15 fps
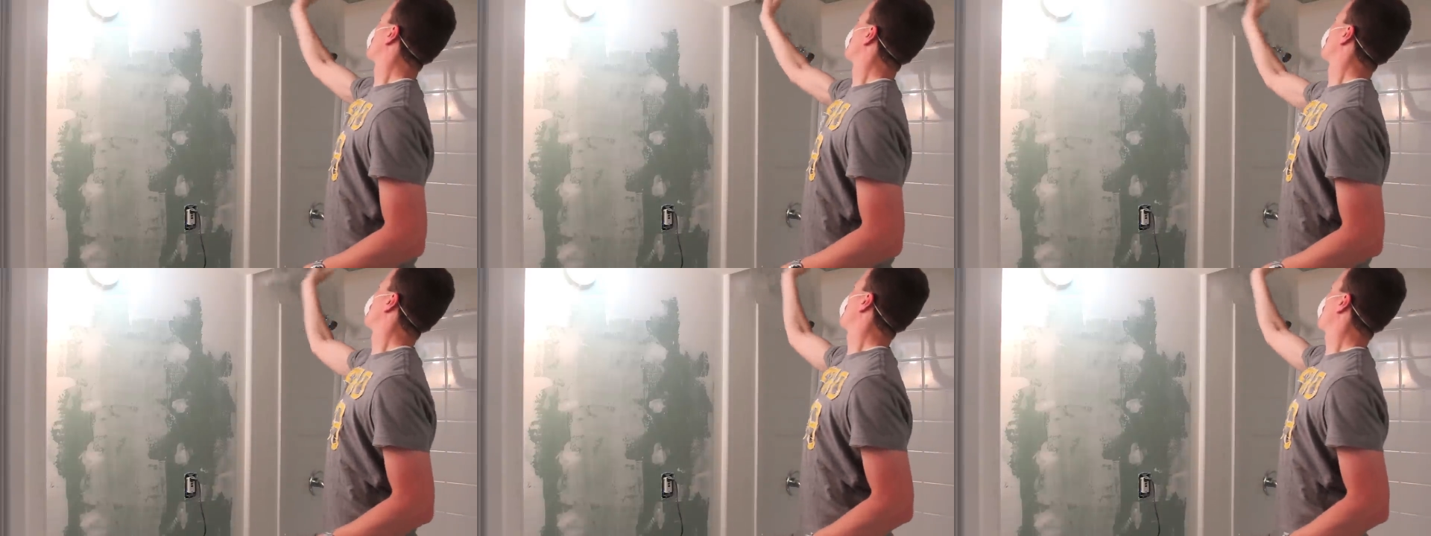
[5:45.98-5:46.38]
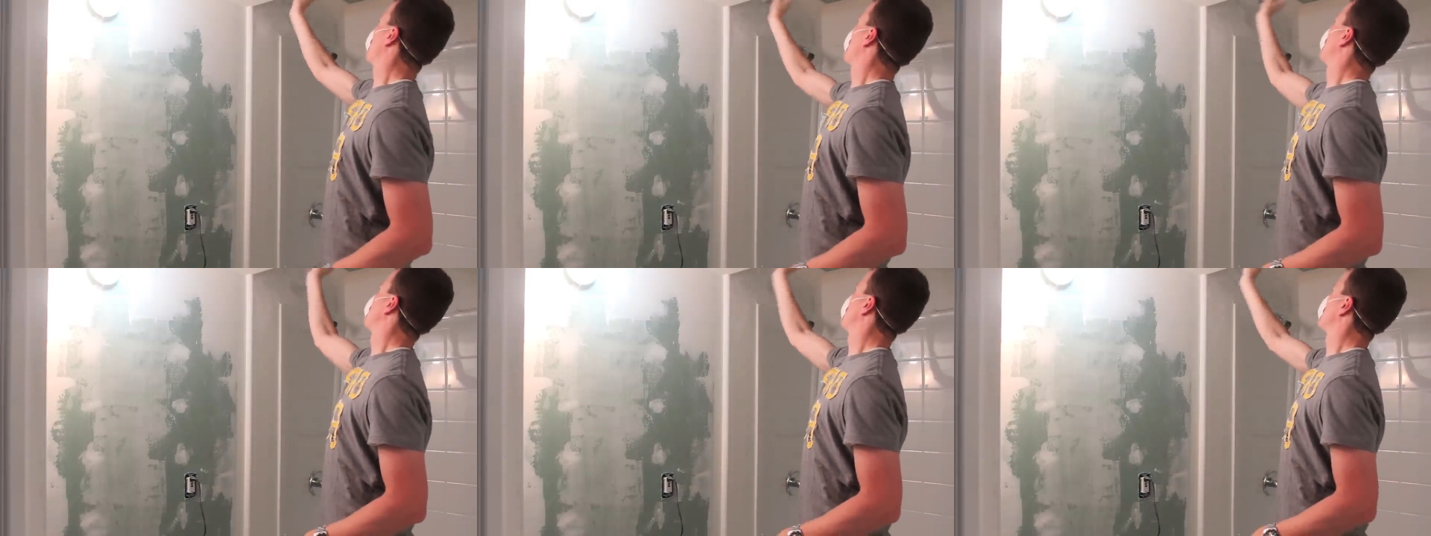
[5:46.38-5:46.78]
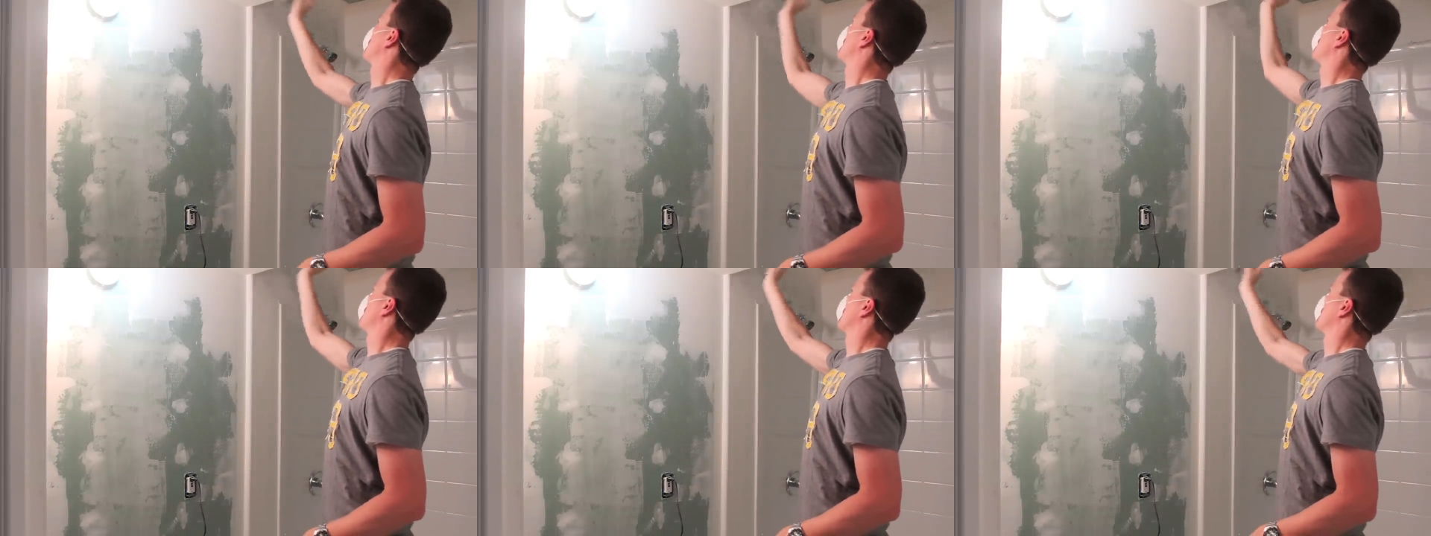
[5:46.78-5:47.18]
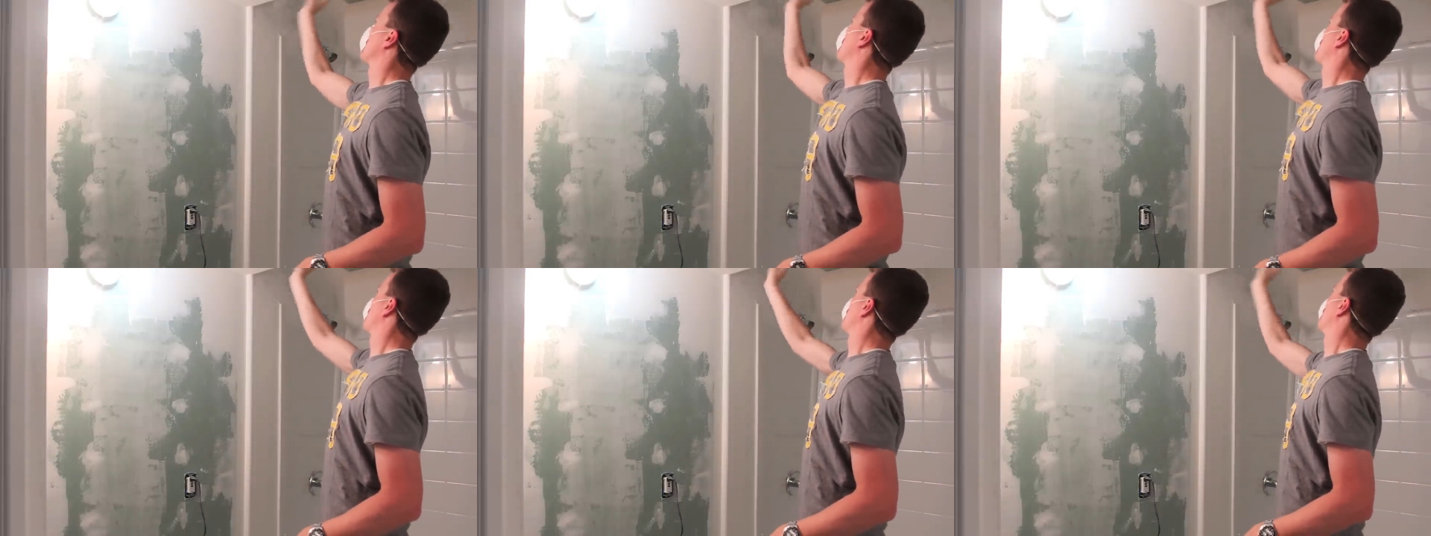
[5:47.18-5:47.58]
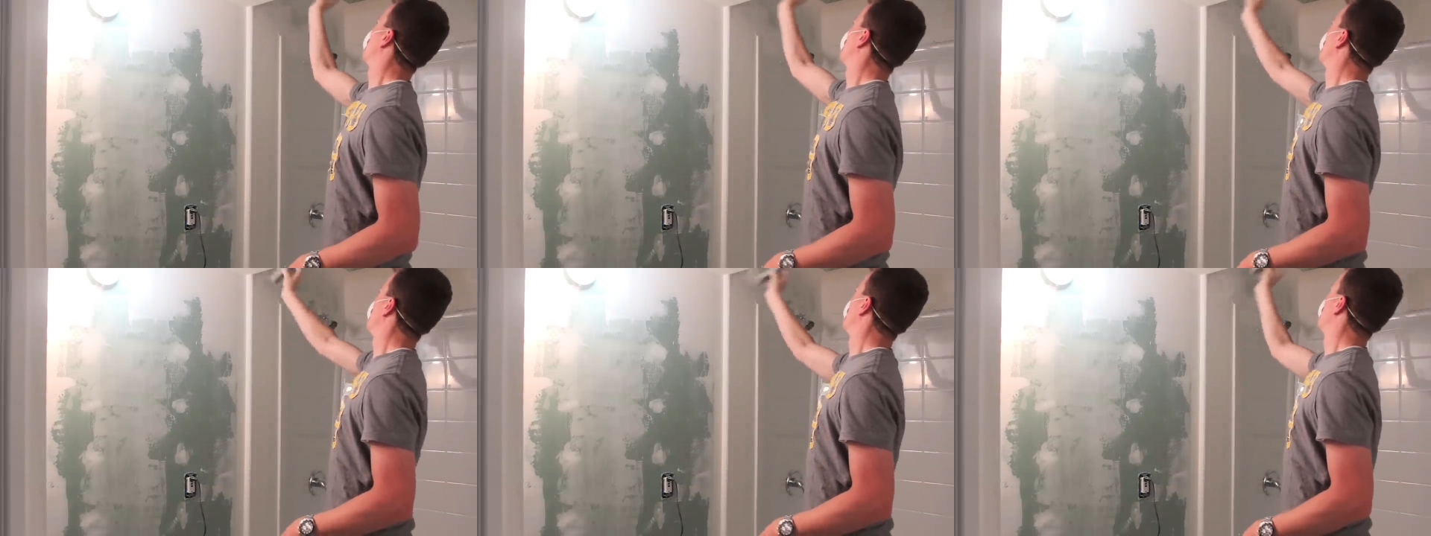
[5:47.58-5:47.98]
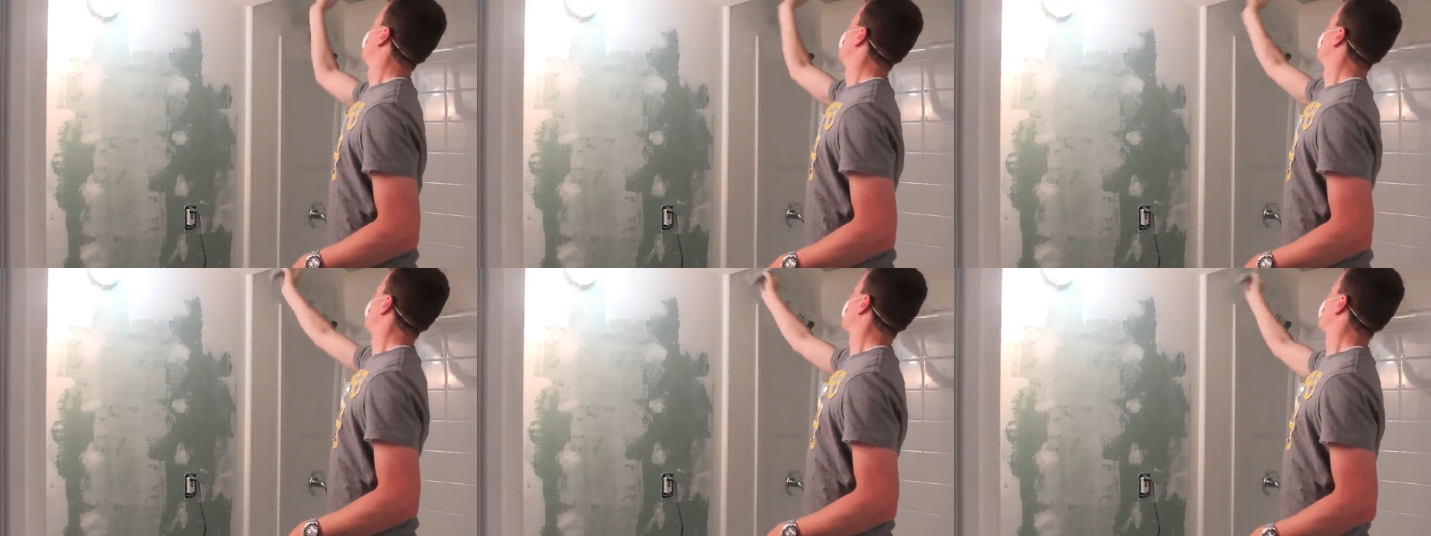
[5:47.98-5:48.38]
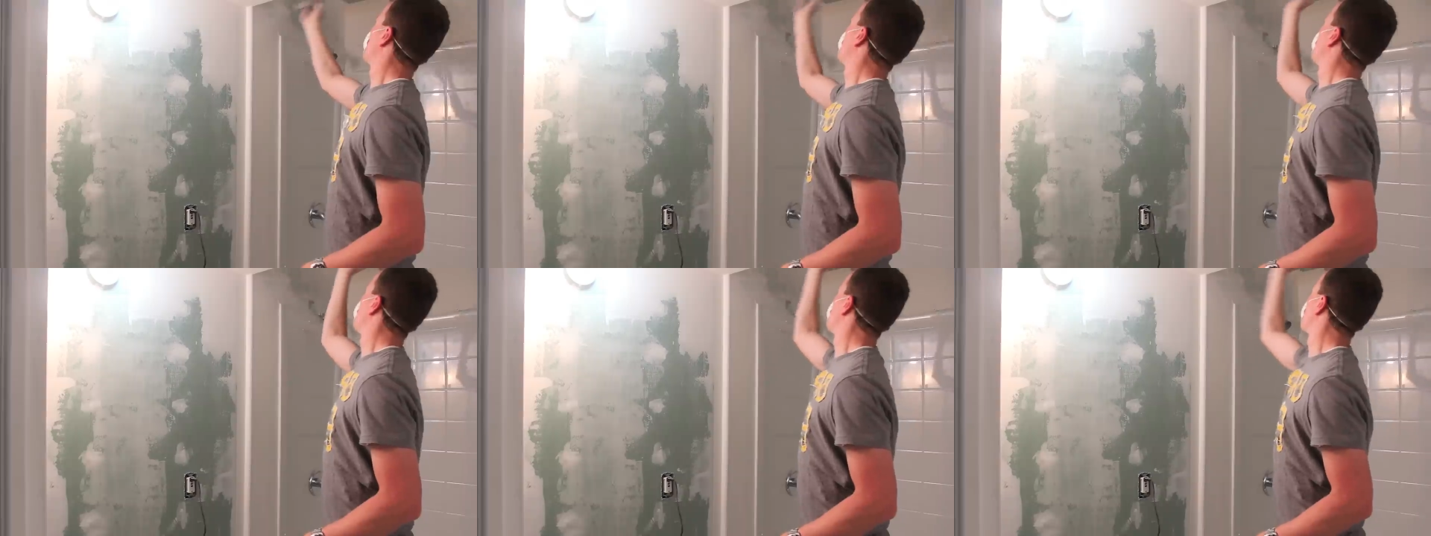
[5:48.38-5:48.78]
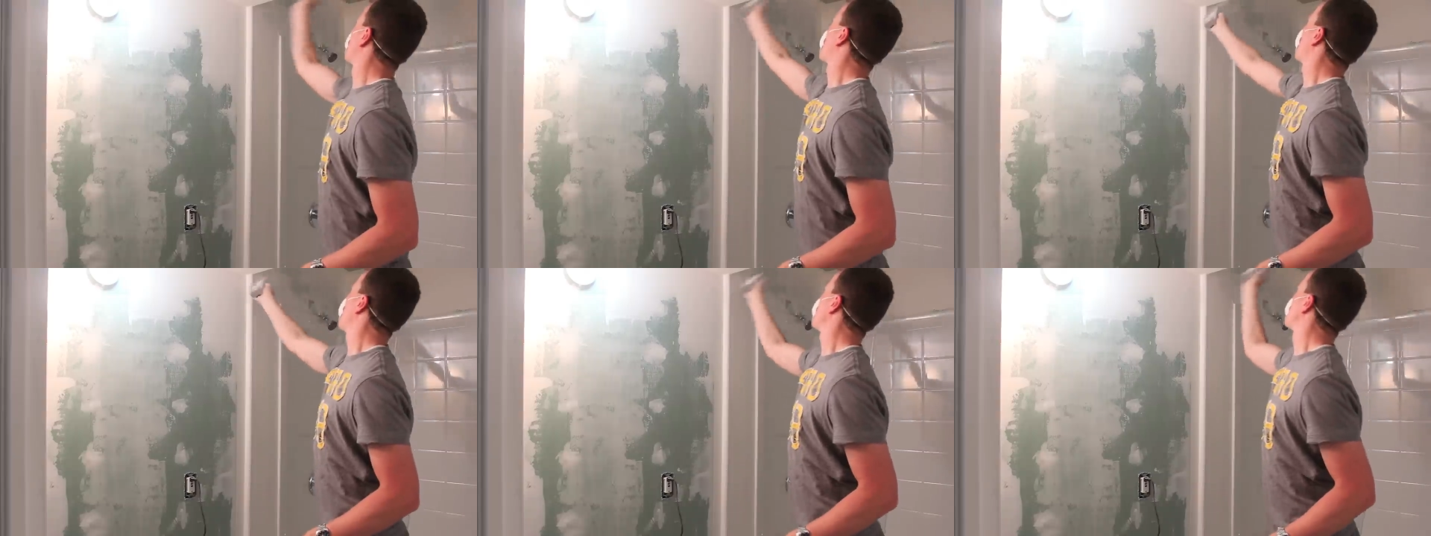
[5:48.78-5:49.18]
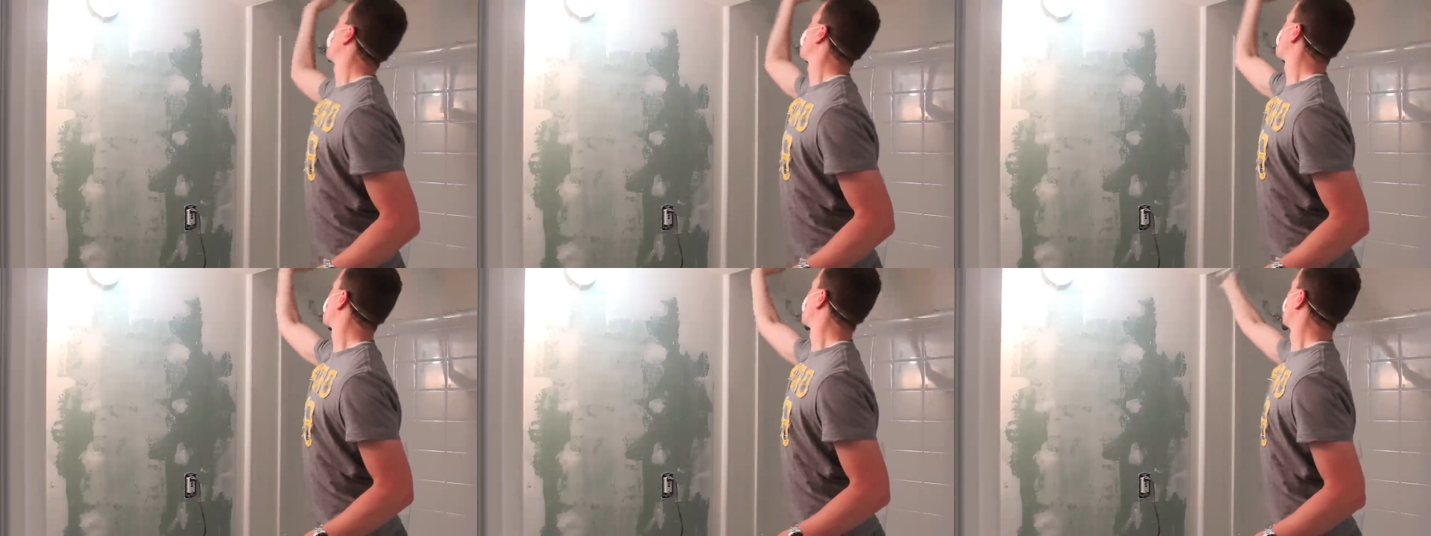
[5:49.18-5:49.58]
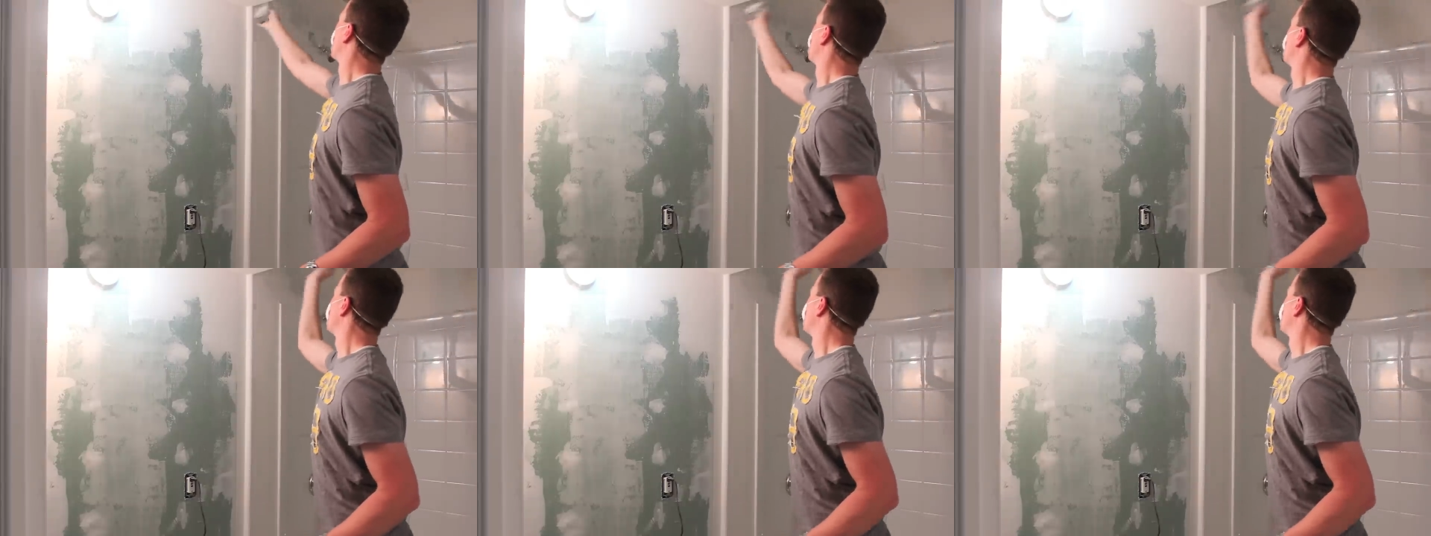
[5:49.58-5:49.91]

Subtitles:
(no speaker visible)